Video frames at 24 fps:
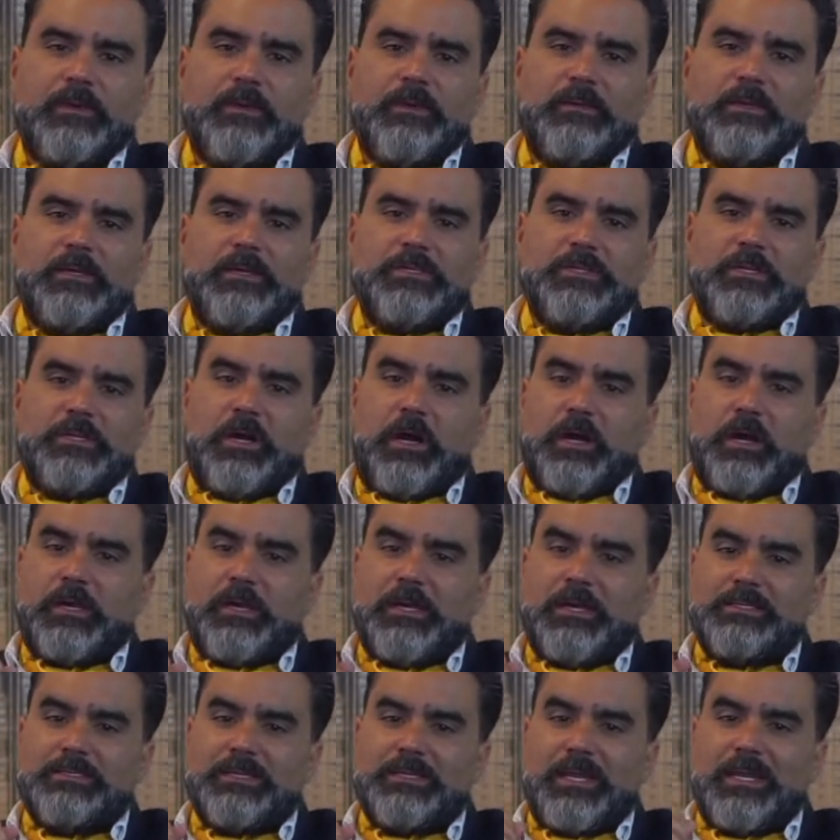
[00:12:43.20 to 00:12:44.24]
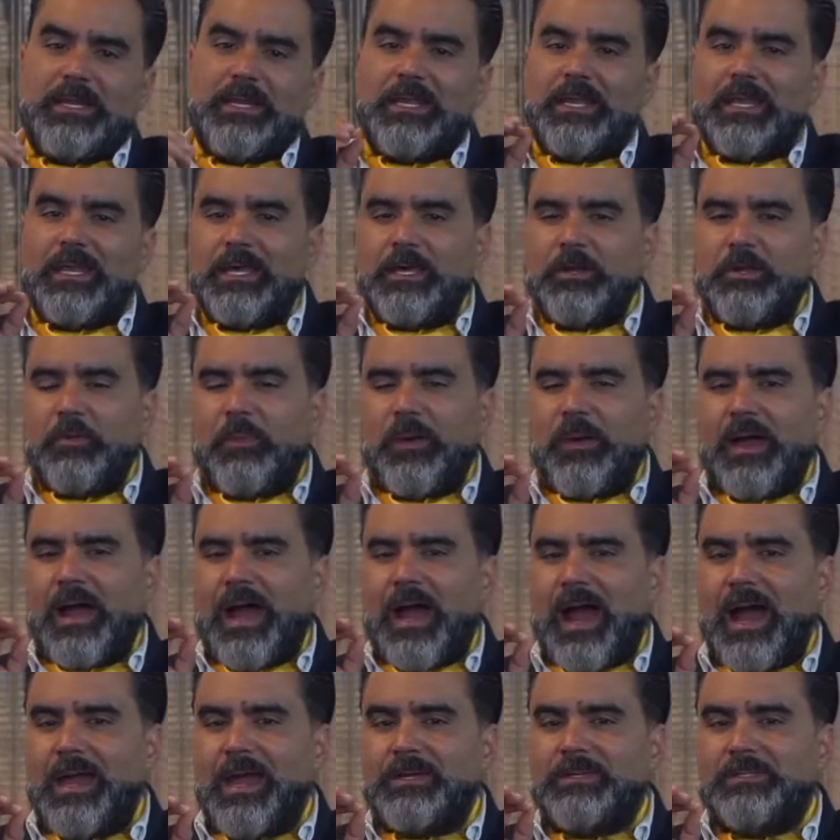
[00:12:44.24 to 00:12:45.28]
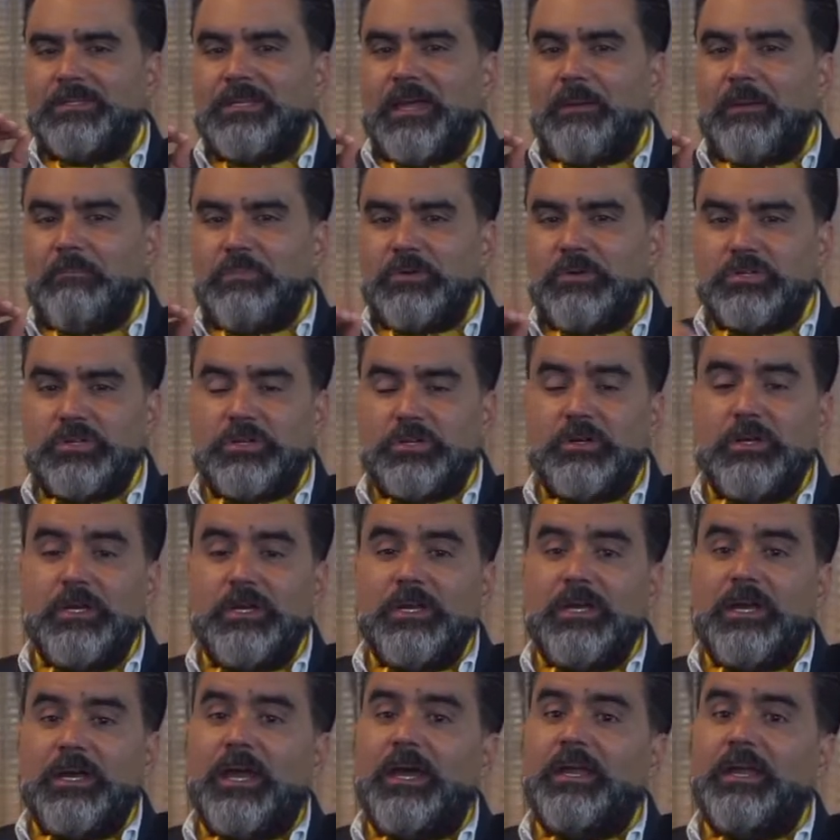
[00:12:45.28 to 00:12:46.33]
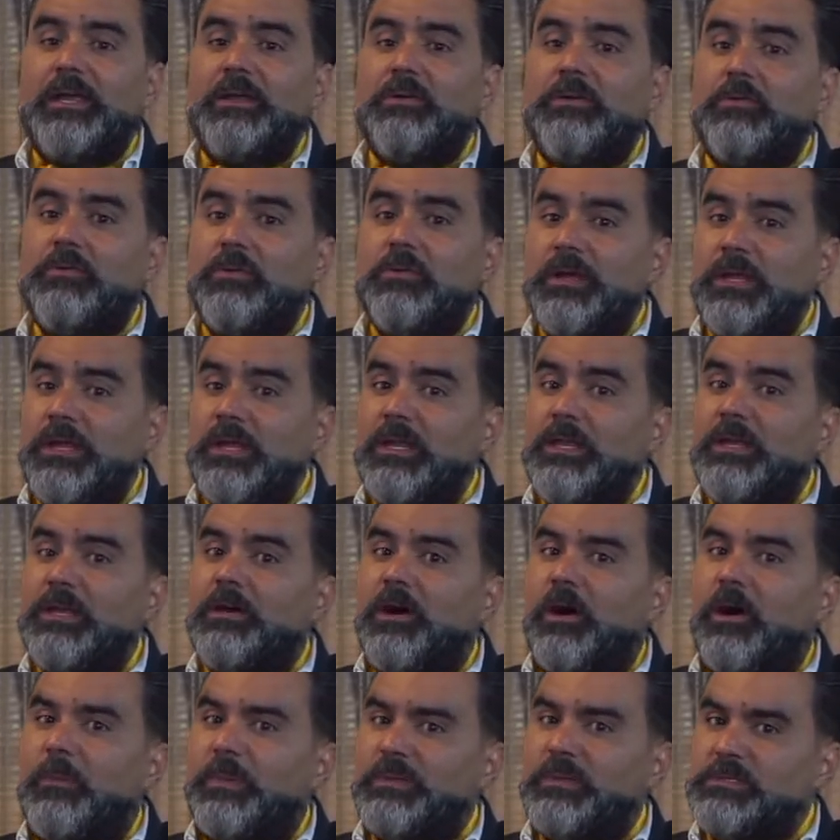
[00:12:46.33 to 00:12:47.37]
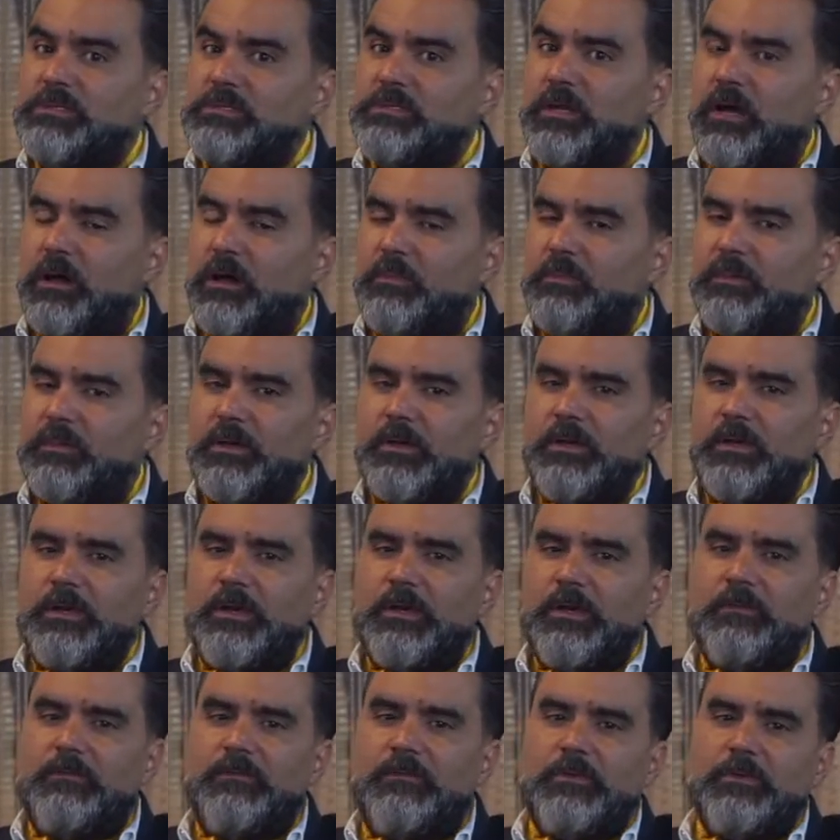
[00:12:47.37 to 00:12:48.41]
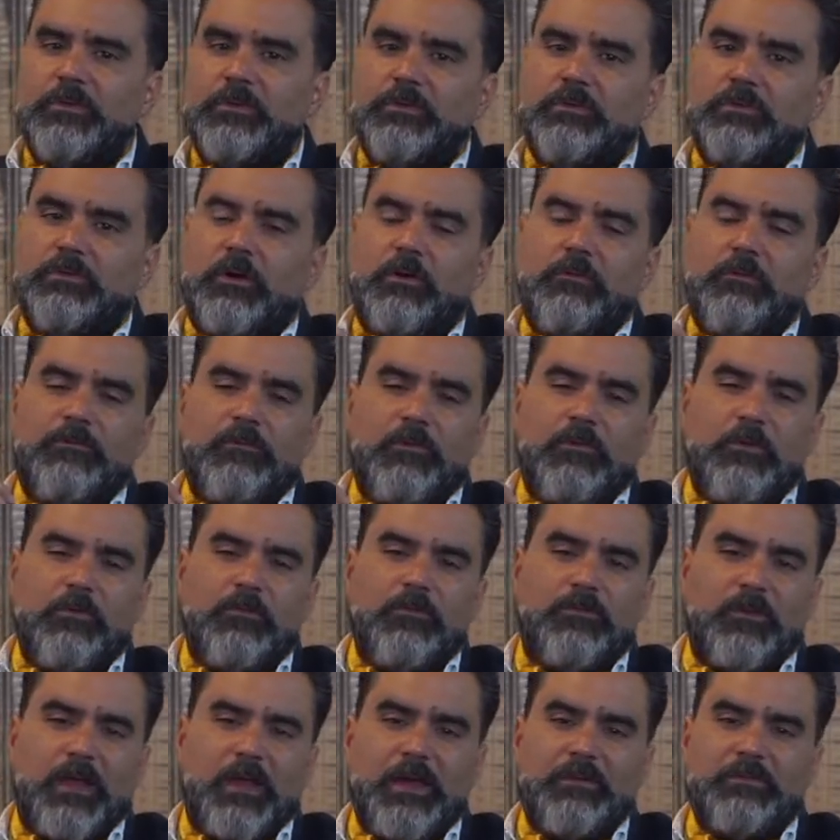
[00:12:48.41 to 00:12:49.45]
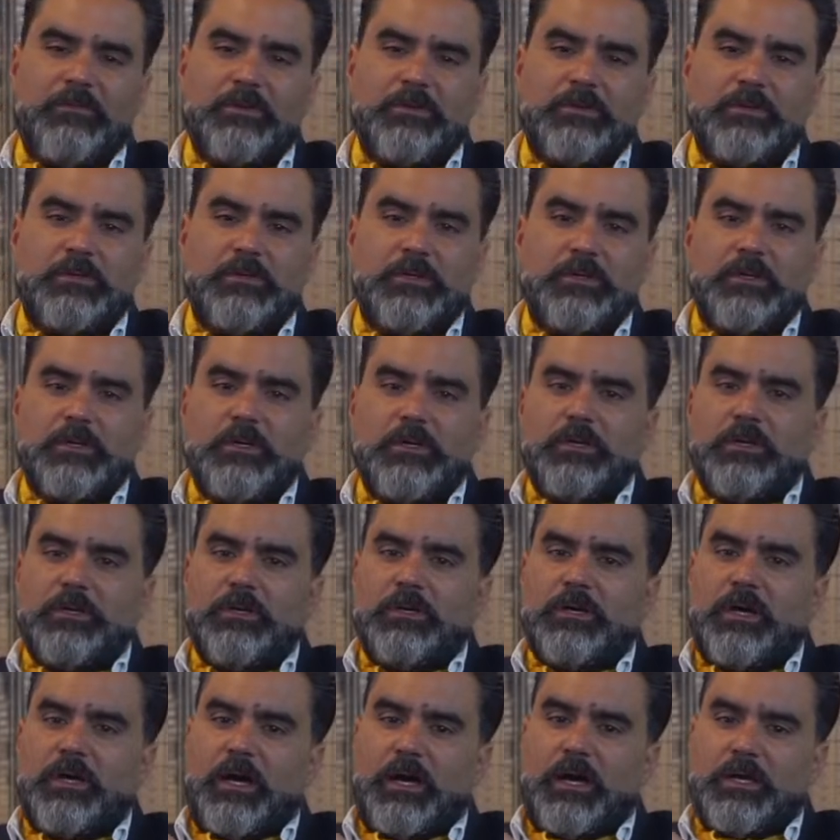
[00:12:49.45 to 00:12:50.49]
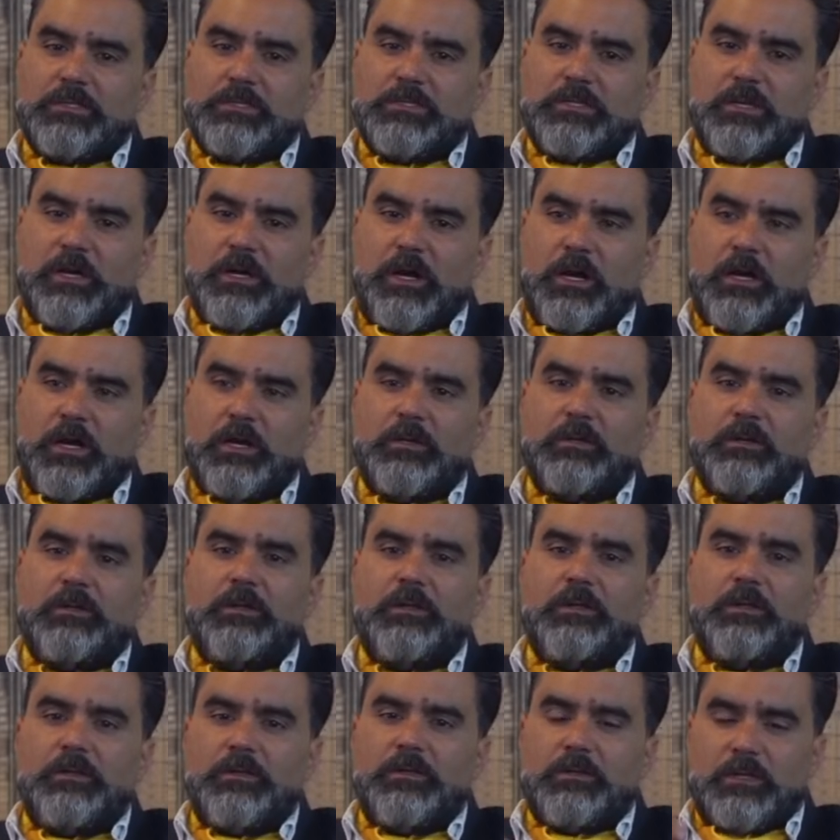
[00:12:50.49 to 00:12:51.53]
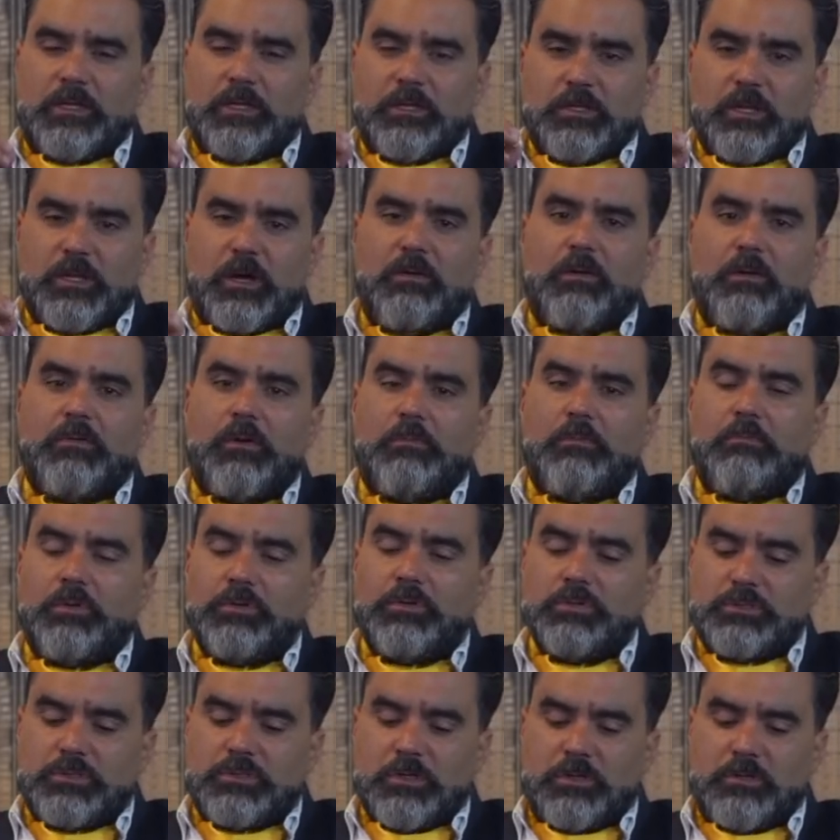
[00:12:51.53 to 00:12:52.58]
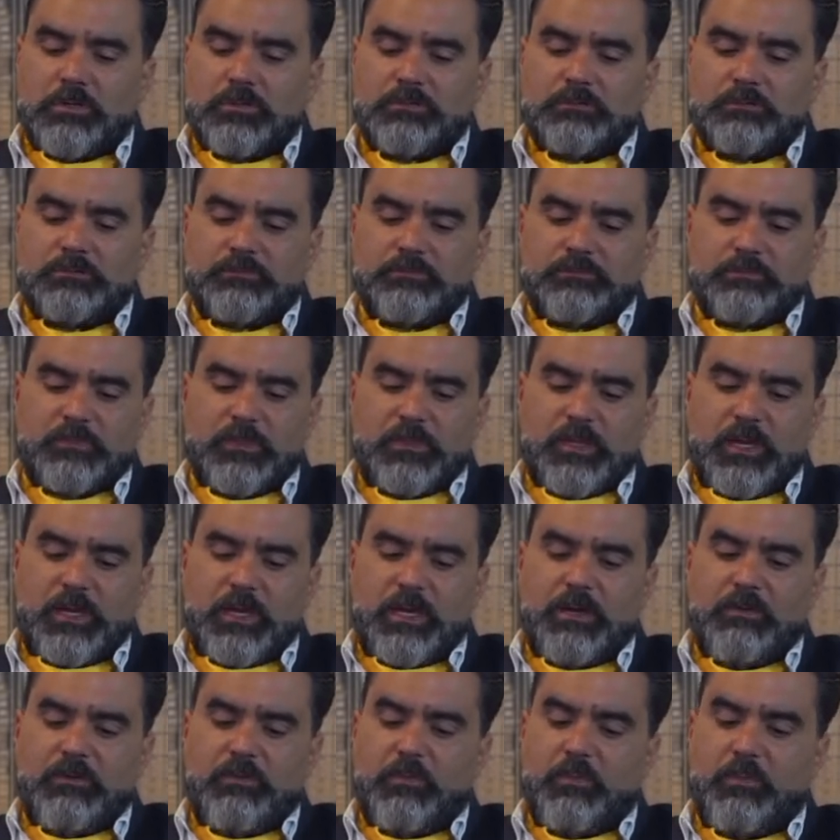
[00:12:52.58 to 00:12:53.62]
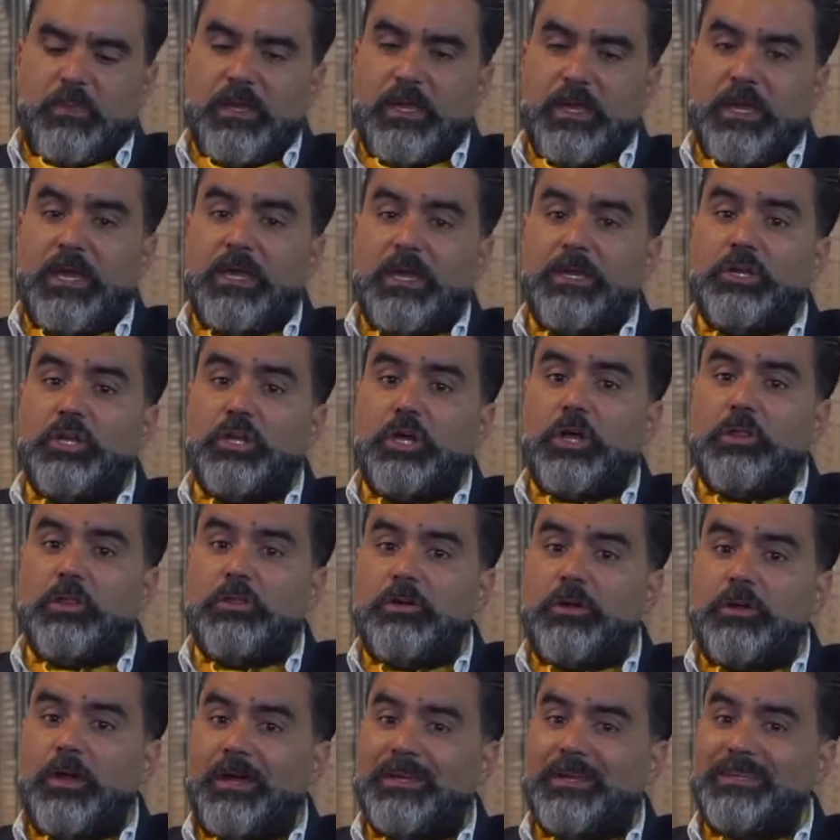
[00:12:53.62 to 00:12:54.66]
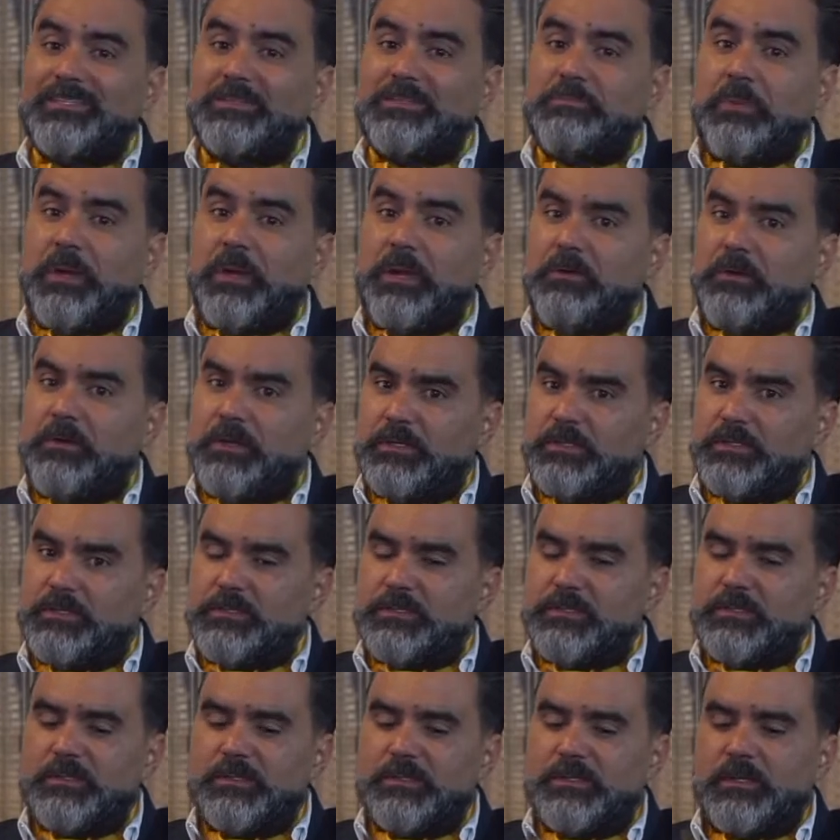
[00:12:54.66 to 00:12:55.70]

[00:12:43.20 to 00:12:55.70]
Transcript: The cigar gets a little bit higher temperature and it really opens up. If you're into a full flavor cigar, the Double Robusto, it will be another experience.